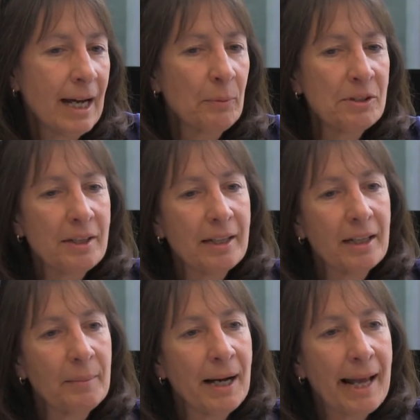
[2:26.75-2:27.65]
was
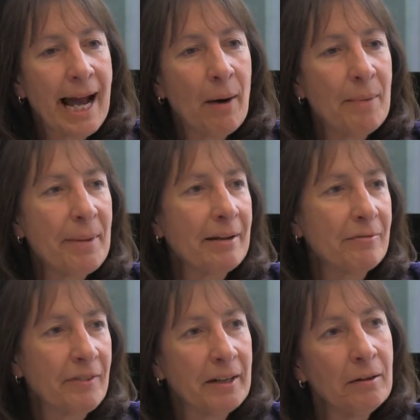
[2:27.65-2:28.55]
thinking about how I might
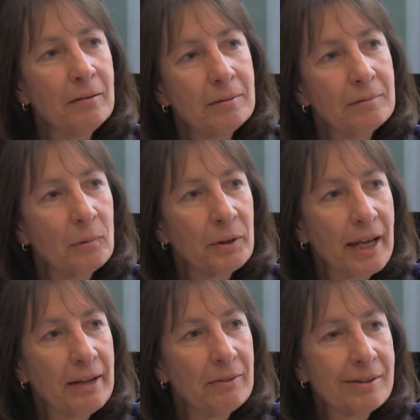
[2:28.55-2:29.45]
fail with
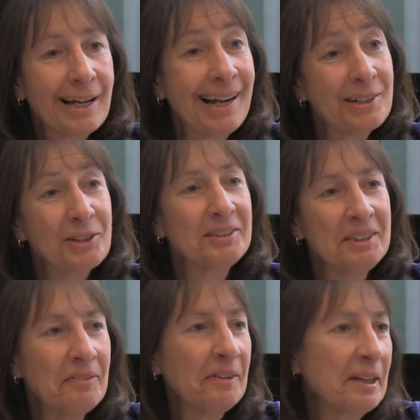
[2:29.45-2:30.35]
Canvas, I actually
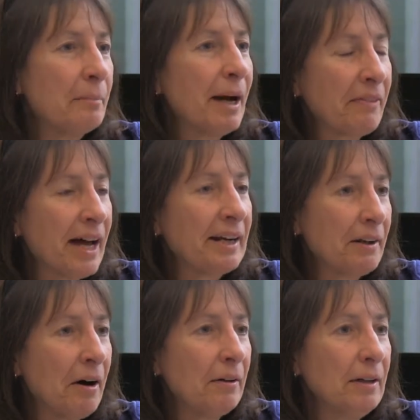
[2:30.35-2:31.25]
didn't think about that at
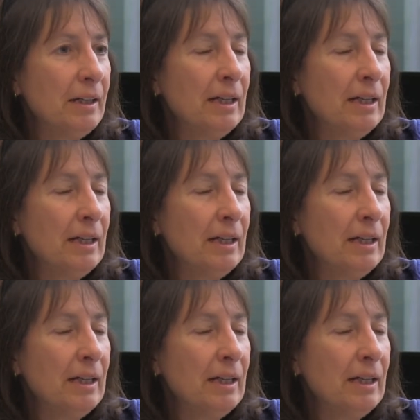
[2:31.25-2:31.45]
all.